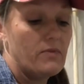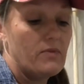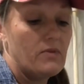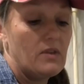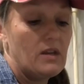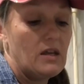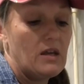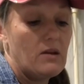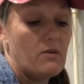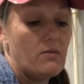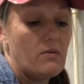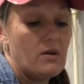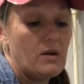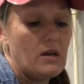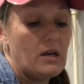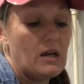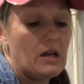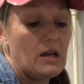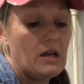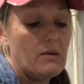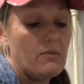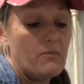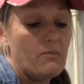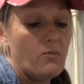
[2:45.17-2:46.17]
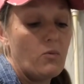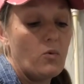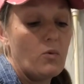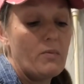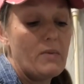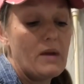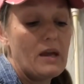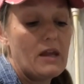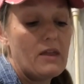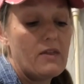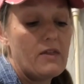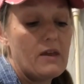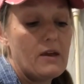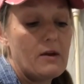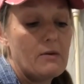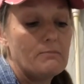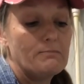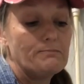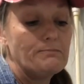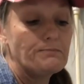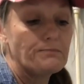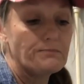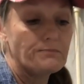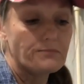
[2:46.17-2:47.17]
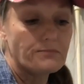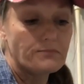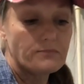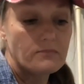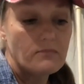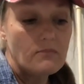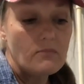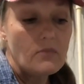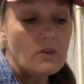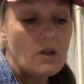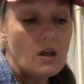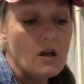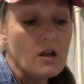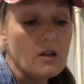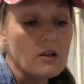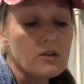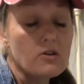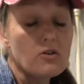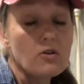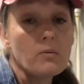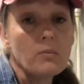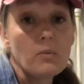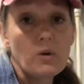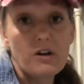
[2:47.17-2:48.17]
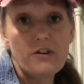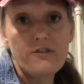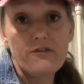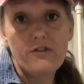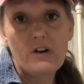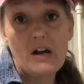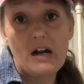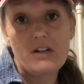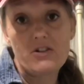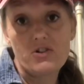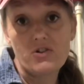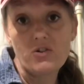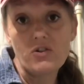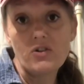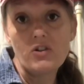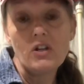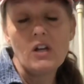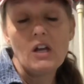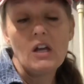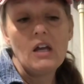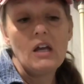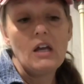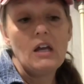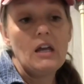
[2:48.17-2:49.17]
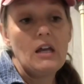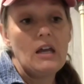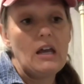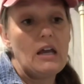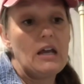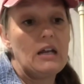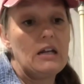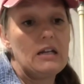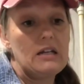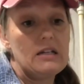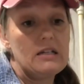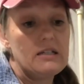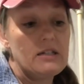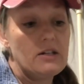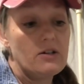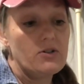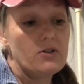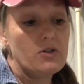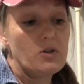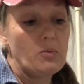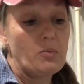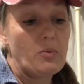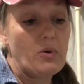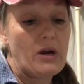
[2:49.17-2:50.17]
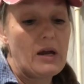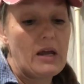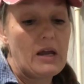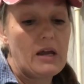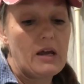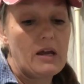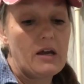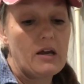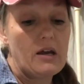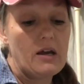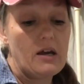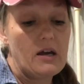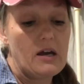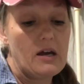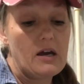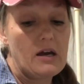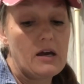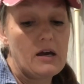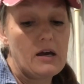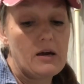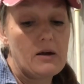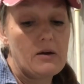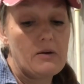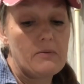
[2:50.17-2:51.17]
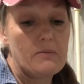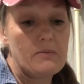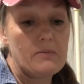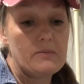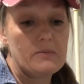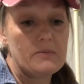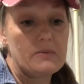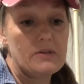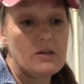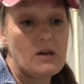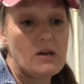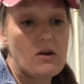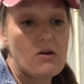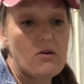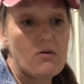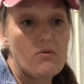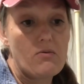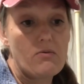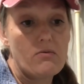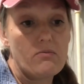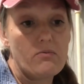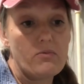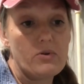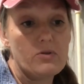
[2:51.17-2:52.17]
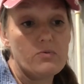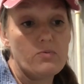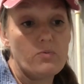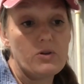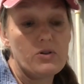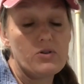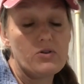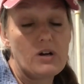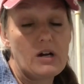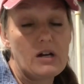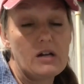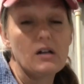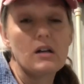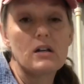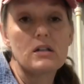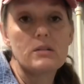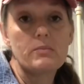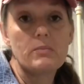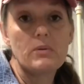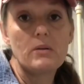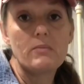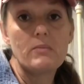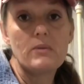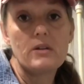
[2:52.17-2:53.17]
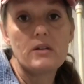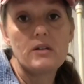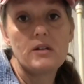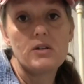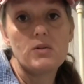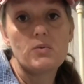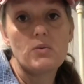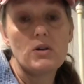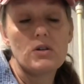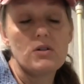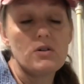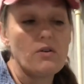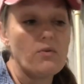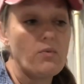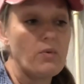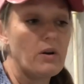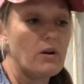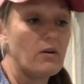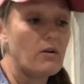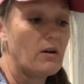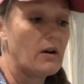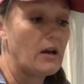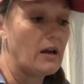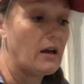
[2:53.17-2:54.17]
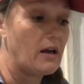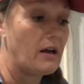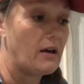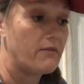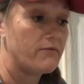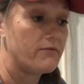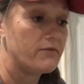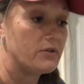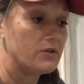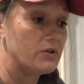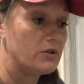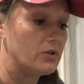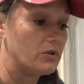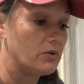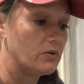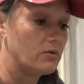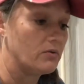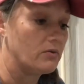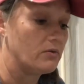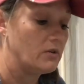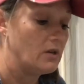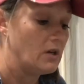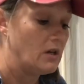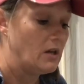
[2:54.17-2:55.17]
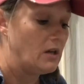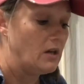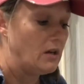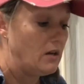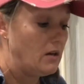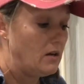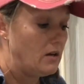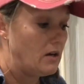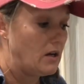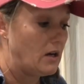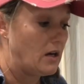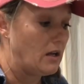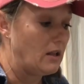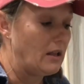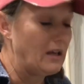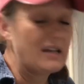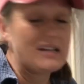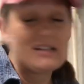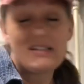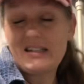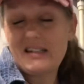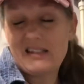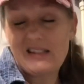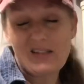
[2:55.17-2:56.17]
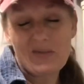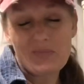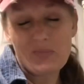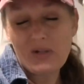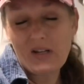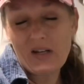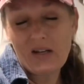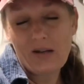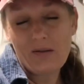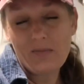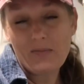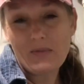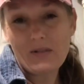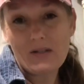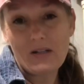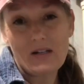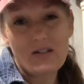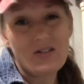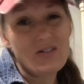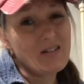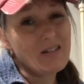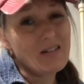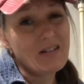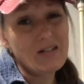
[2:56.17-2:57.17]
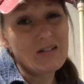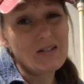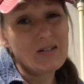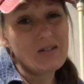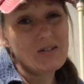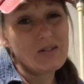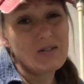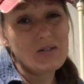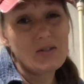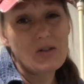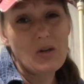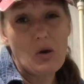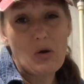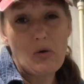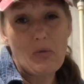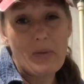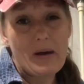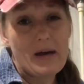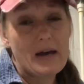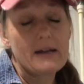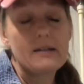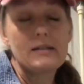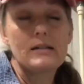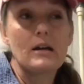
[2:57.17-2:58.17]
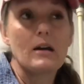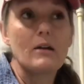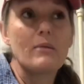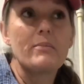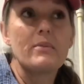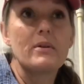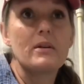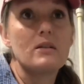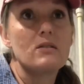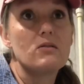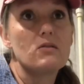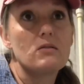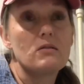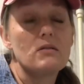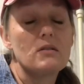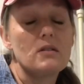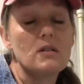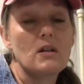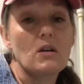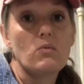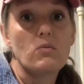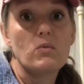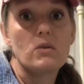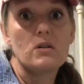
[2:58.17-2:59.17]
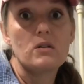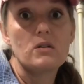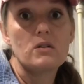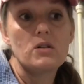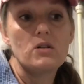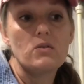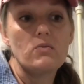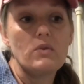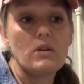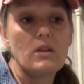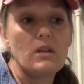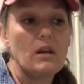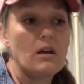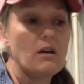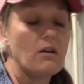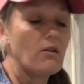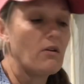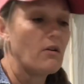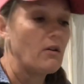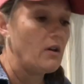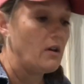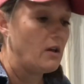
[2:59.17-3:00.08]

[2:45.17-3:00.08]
it will make them a little more fragile and easier to break. So we try not to put them in the dishwasher if we don't have to. Like I said, sometimes I just get so backed up and stick one or two in there.